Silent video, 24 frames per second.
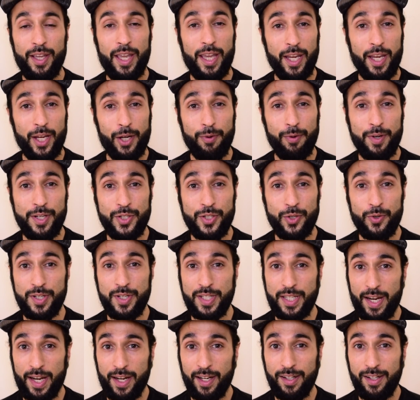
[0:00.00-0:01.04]
increase your
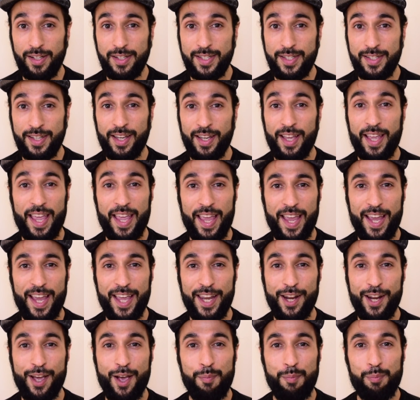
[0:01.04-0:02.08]
sales
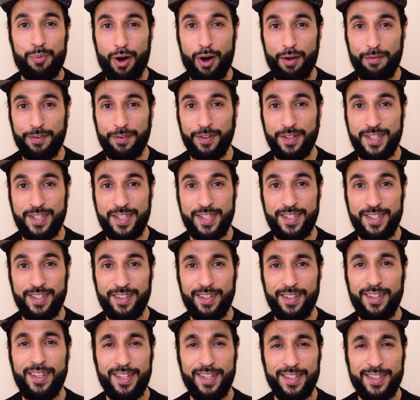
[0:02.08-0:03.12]
and profits.
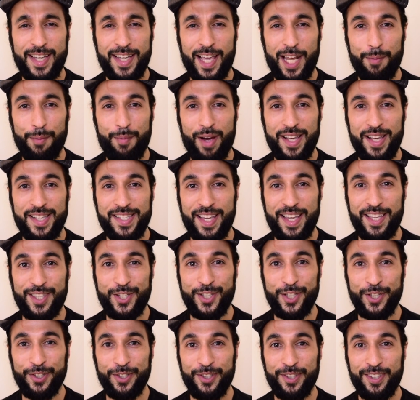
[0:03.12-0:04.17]
Tell them I
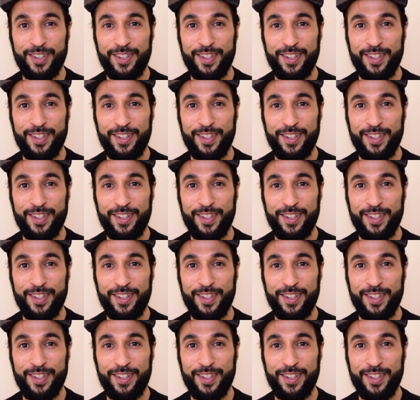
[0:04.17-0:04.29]
sent you.